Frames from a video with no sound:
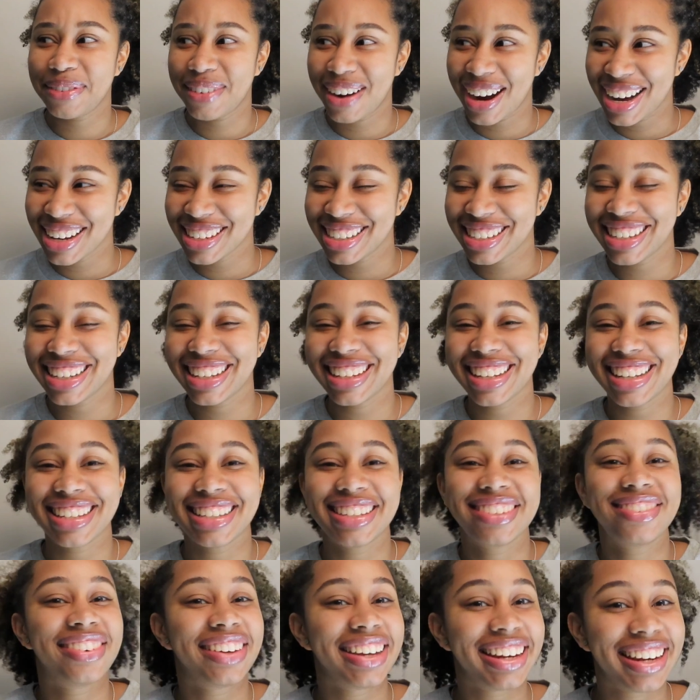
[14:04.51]
watching
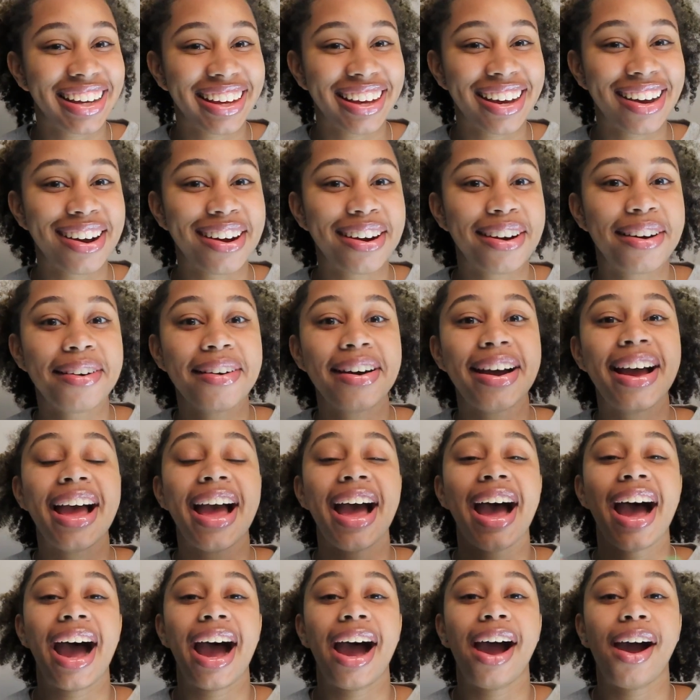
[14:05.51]
this video.
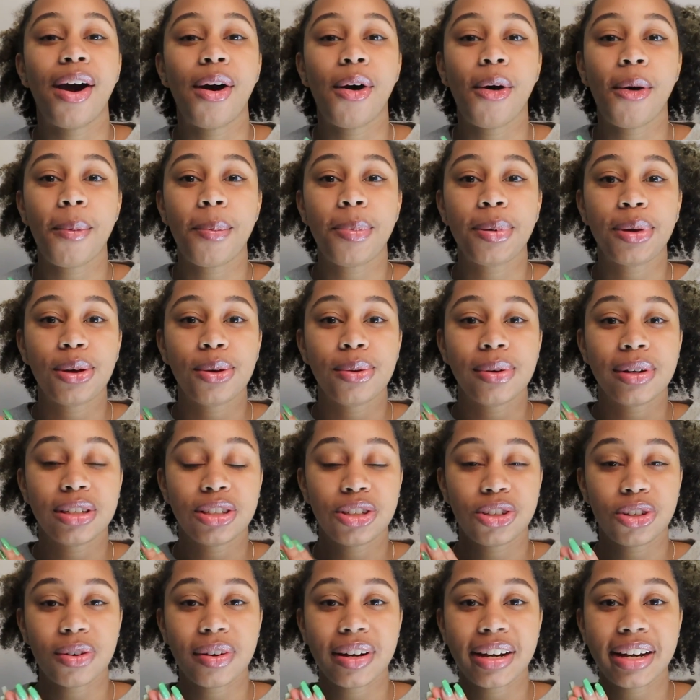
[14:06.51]
I hope you
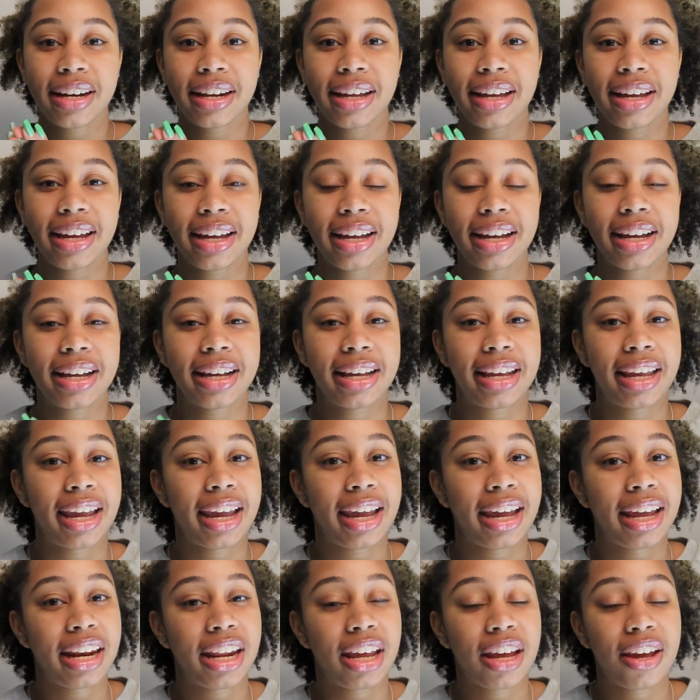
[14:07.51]
enjoyed it.
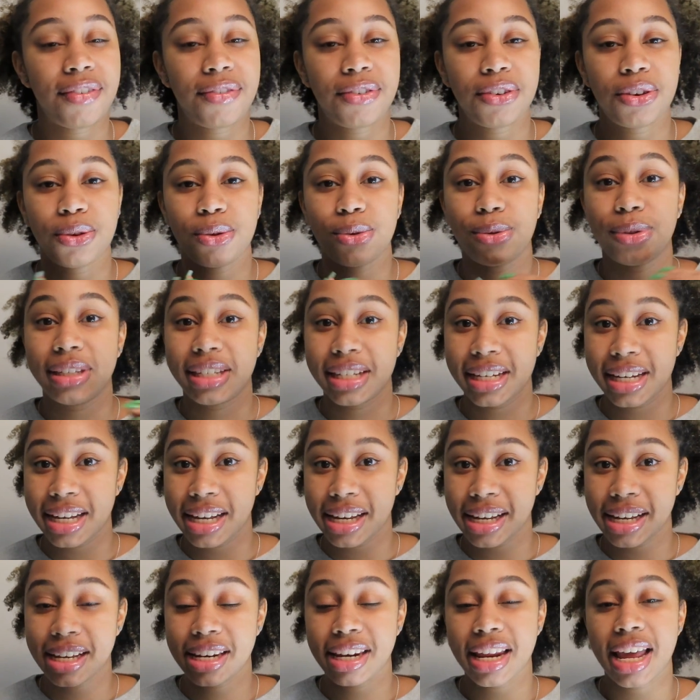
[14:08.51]
Again, if you
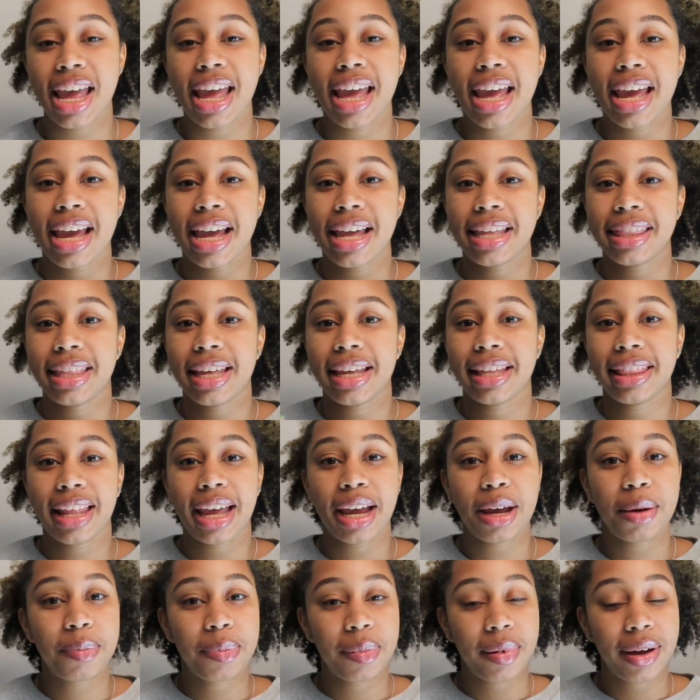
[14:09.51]
did, hit that
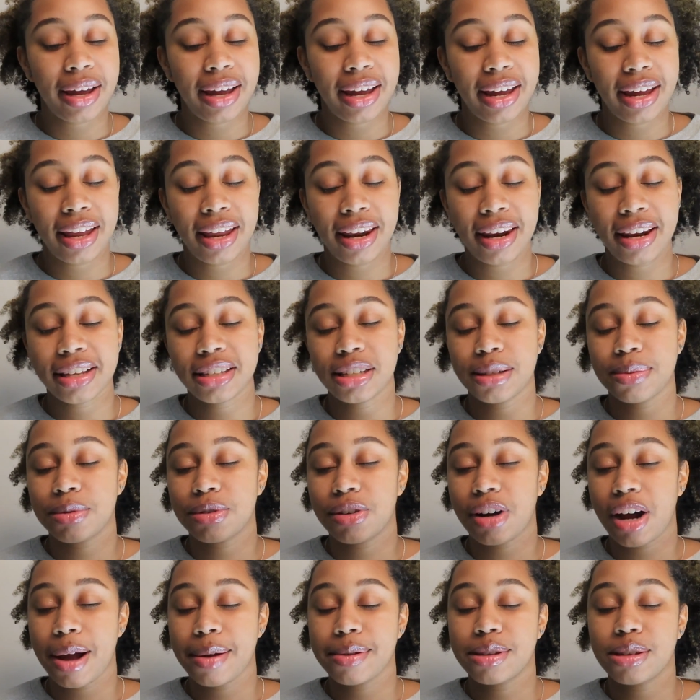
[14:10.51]
like button,
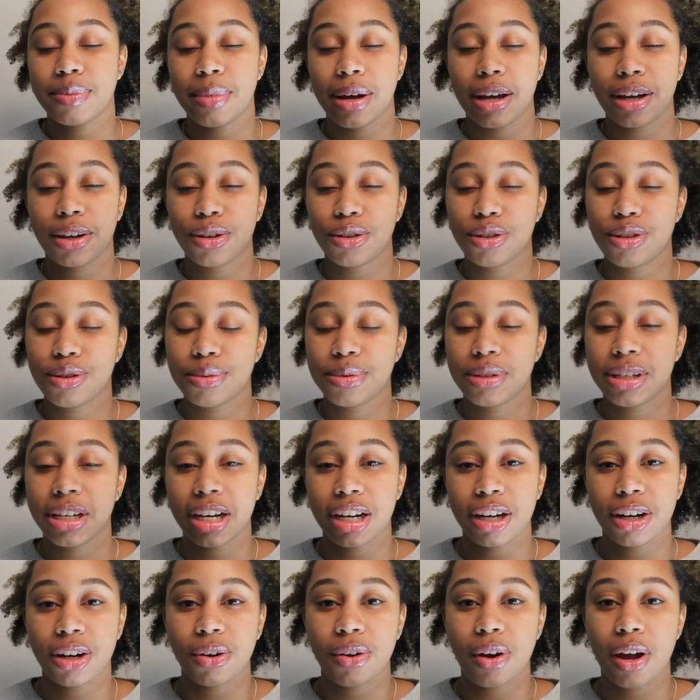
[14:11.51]
subscribe to my YouTube
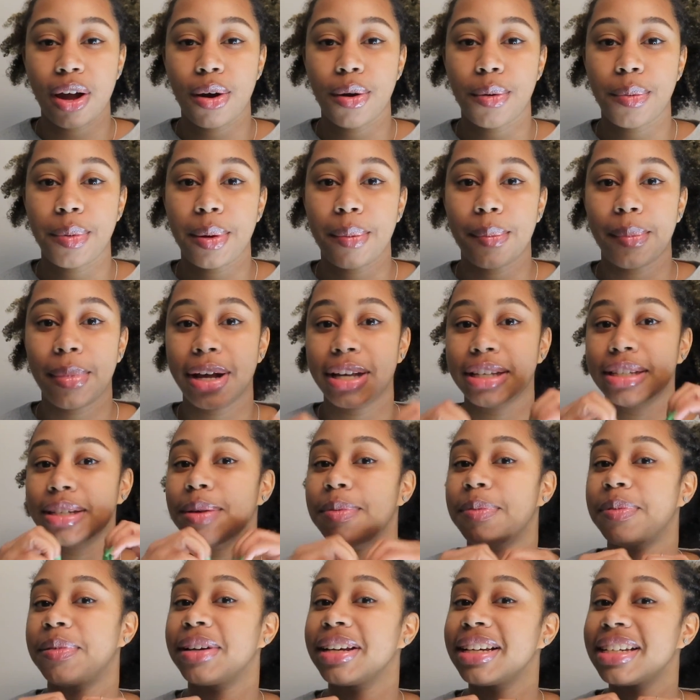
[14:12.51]
channel. It will be much
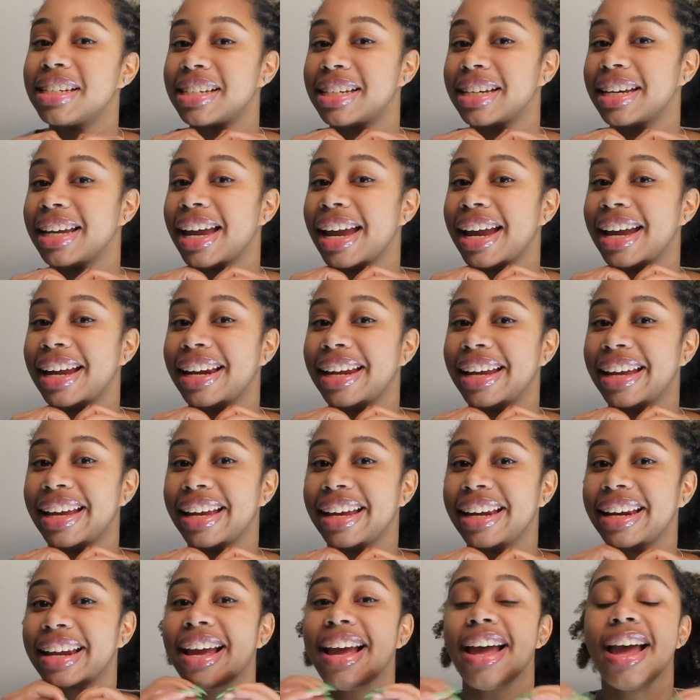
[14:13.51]

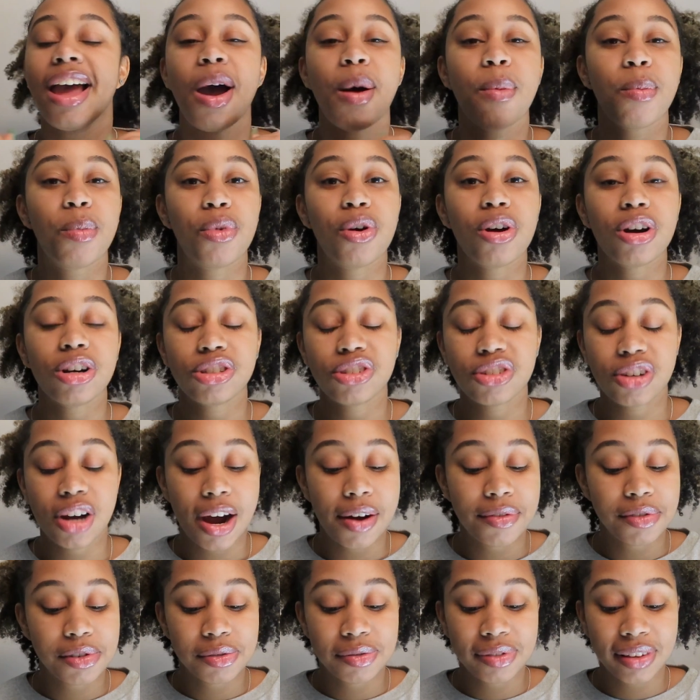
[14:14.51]
appreciated. More
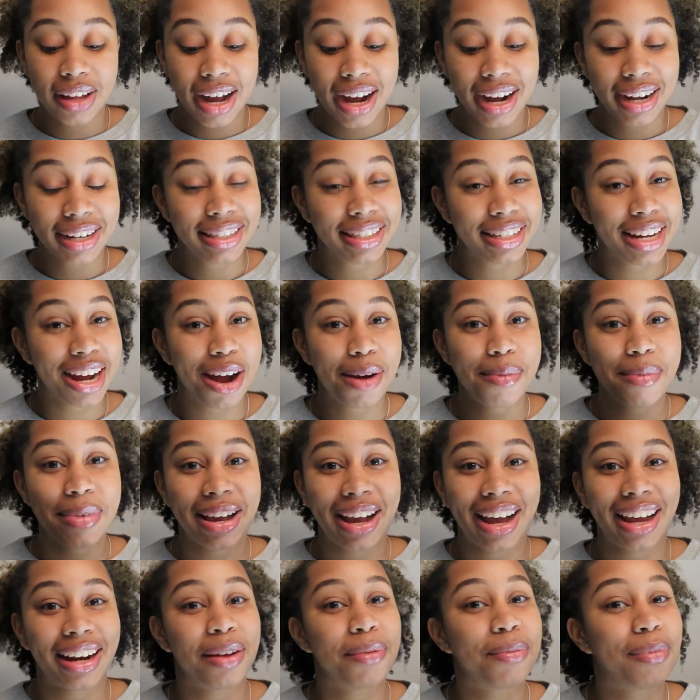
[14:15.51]
travel vlogs
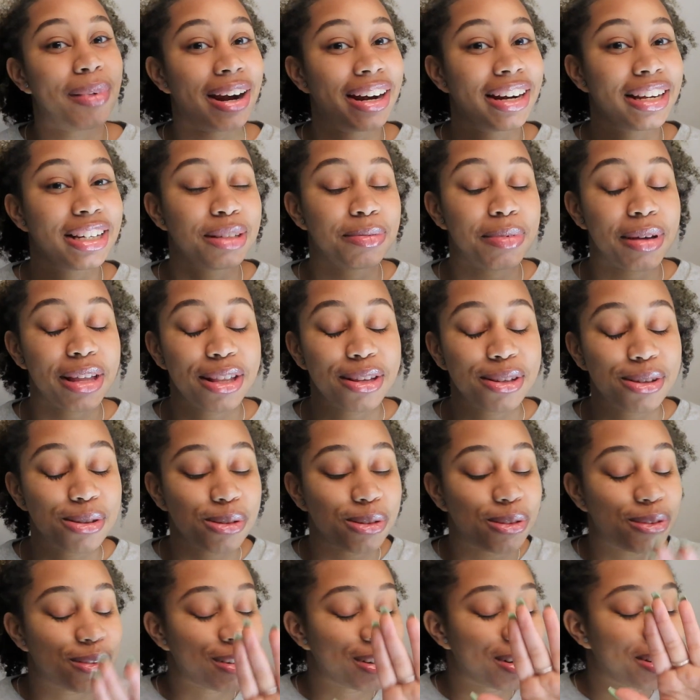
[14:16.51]
coming. I didn't buy these bathing
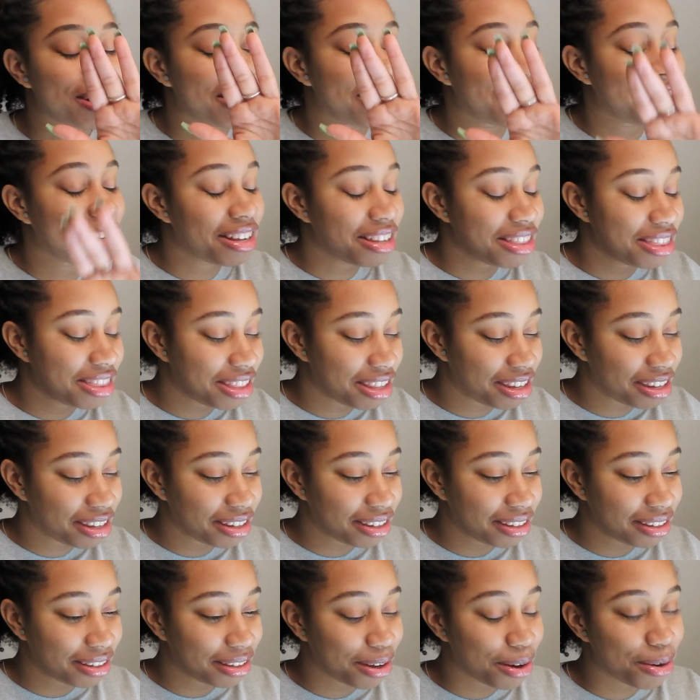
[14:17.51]
suits for nothing.
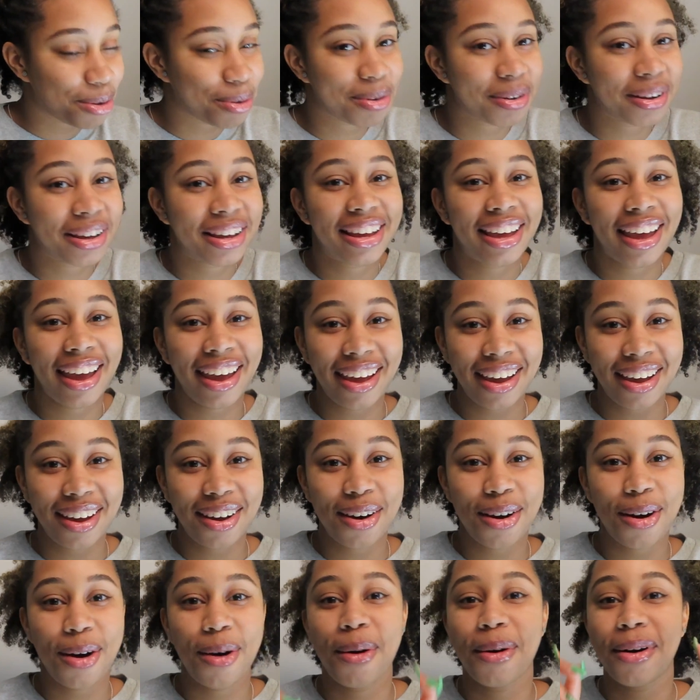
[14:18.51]
Okay?
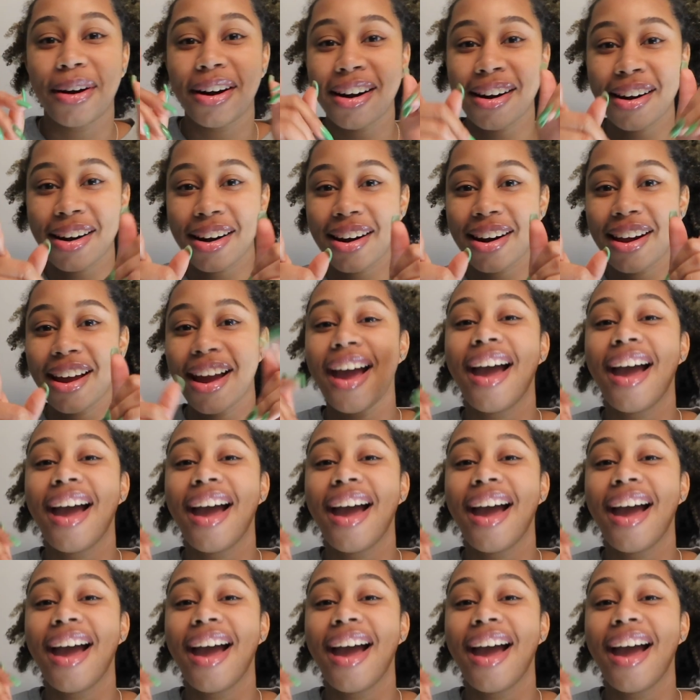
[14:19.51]
Okay.